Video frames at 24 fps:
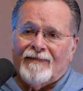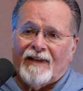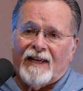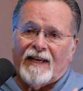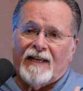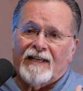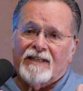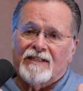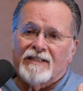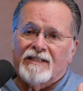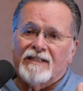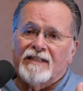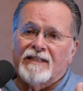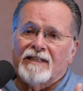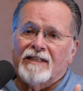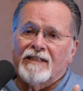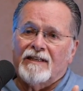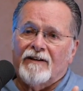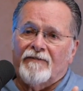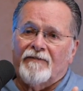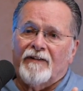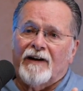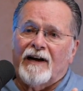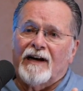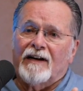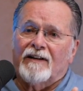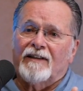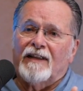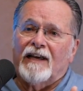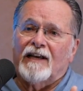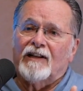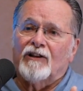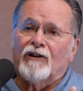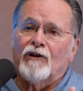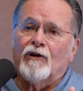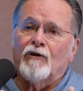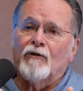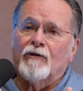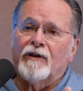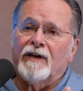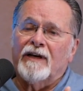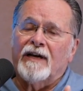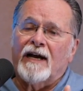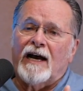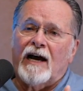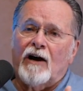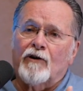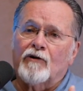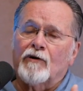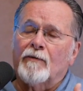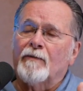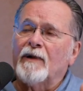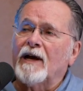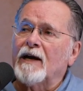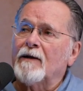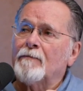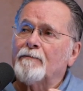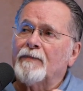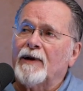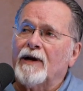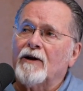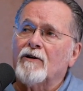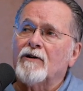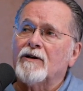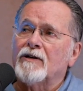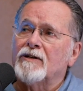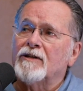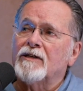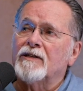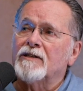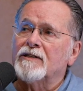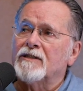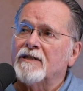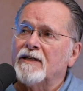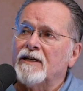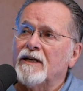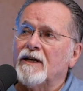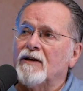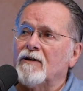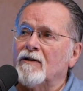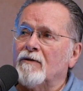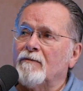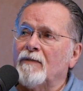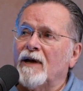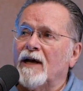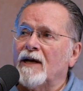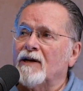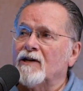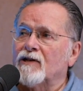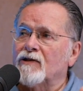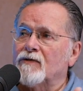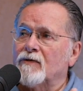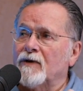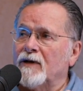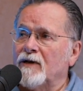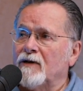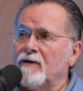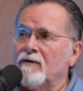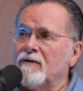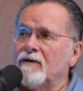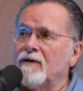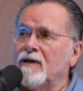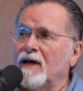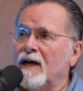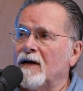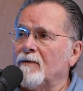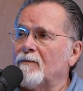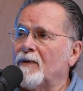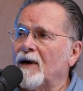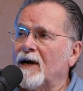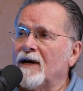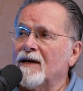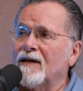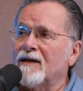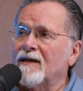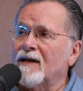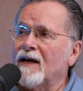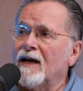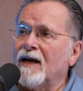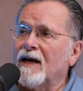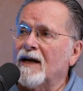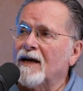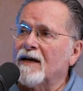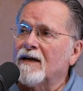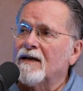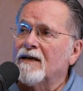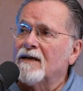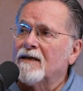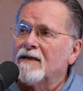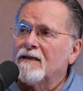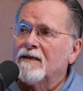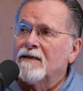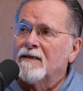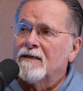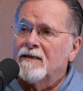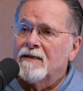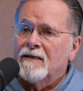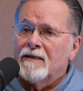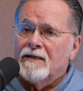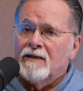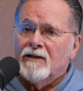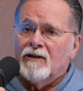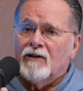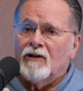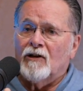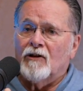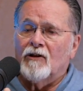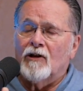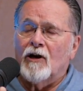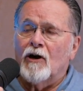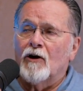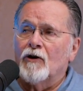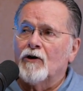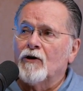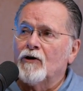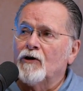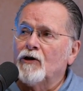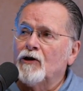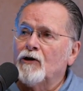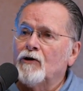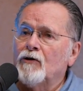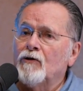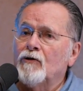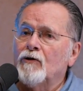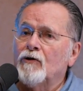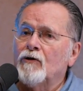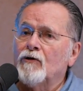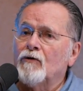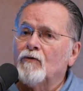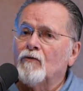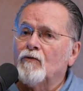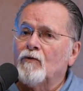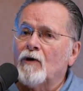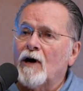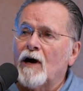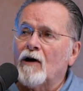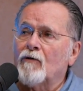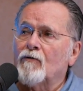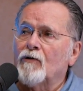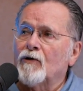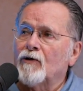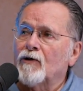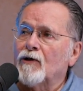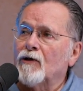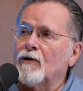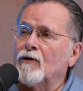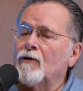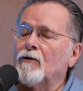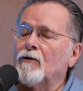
it's the, the fact that though the outer man perishes, the inner man is renewed day by day. The longer you walk with the